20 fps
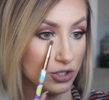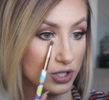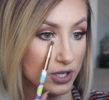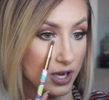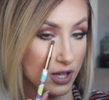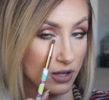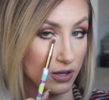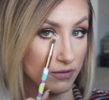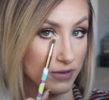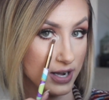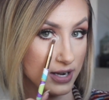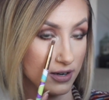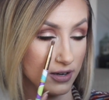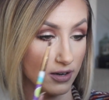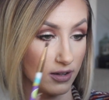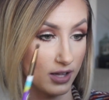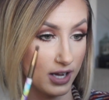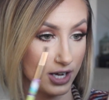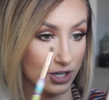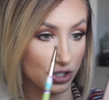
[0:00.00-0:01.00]
color right at
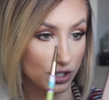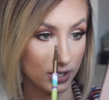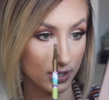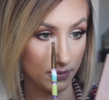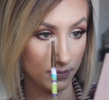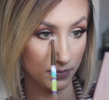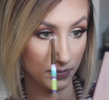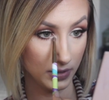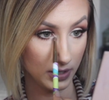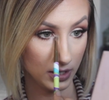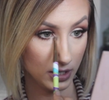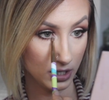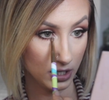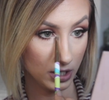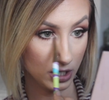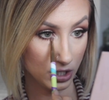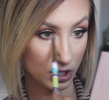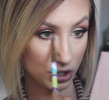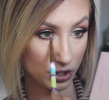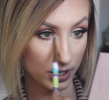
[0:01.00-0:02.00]
our lash line.
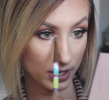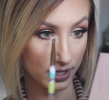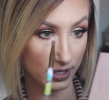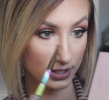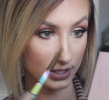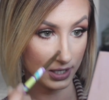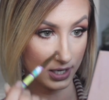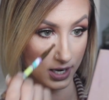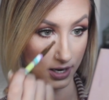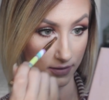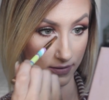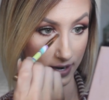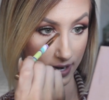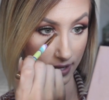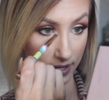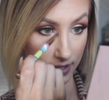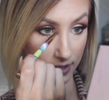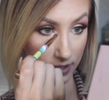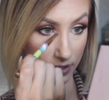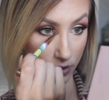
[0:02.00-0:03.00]
So I like to kind of
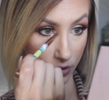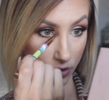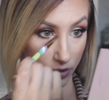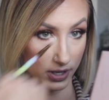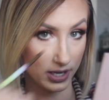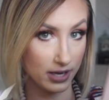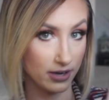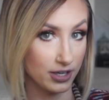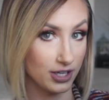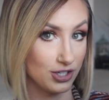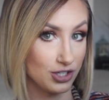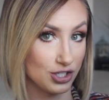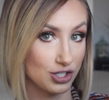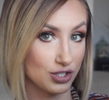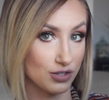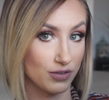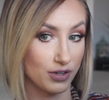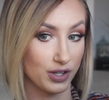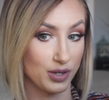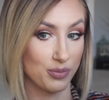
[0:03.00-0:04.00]
highlight this whole area just
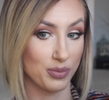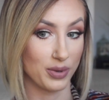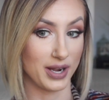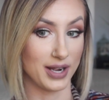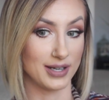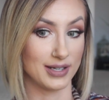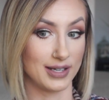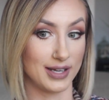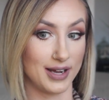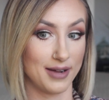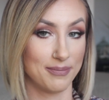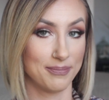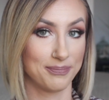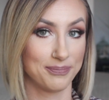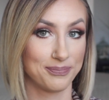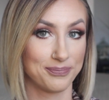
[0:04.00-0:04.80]
to really brighten it up.